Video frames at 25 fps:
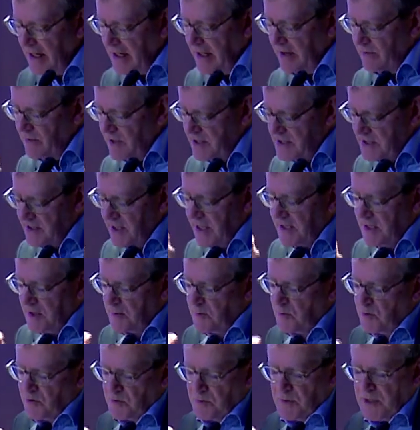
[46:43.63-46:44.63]
It
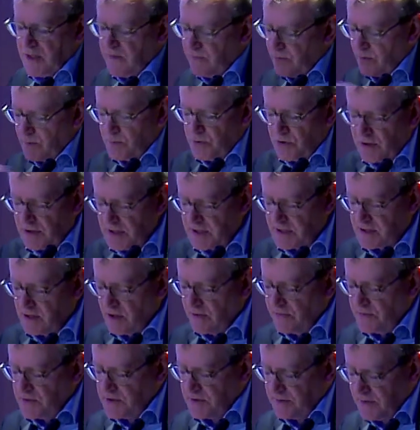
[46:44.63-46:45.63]
resonated with me for purely
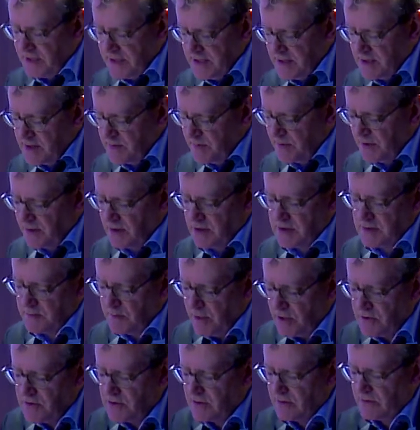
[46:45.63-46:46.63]
selfish reasons, because
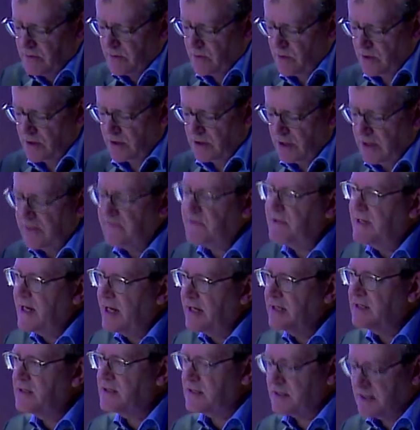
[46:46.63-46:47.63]
most of the work I've
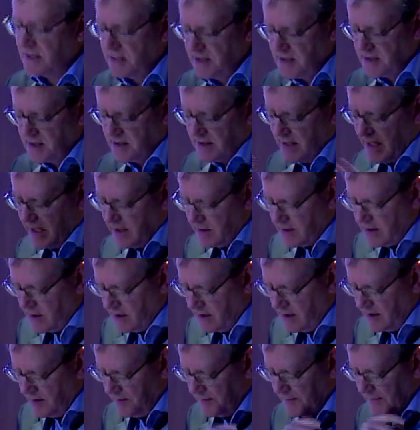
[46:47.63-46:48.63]
done since that
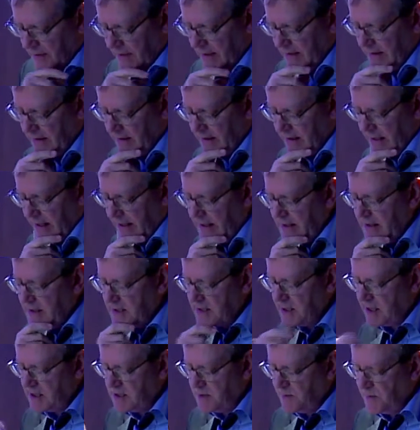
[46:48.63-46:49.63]
time in the
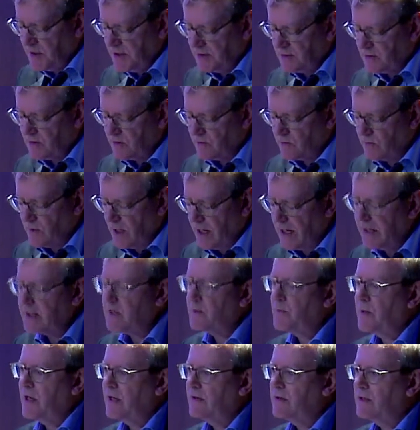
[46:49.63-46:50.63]
80s has been to write
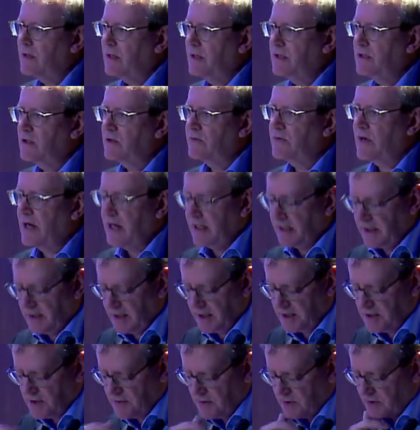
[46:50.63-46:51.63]
about the idea of
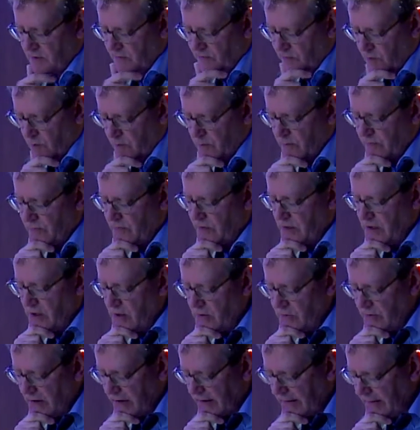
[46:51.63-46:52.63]
architecture as a form of
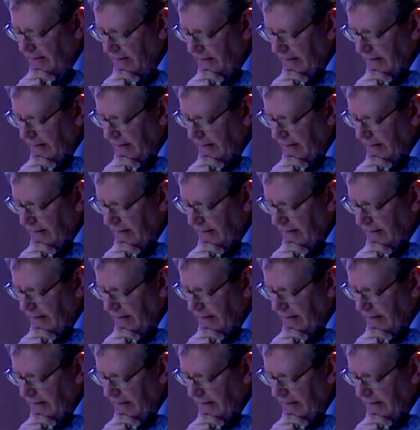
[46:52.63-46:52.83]
clothing.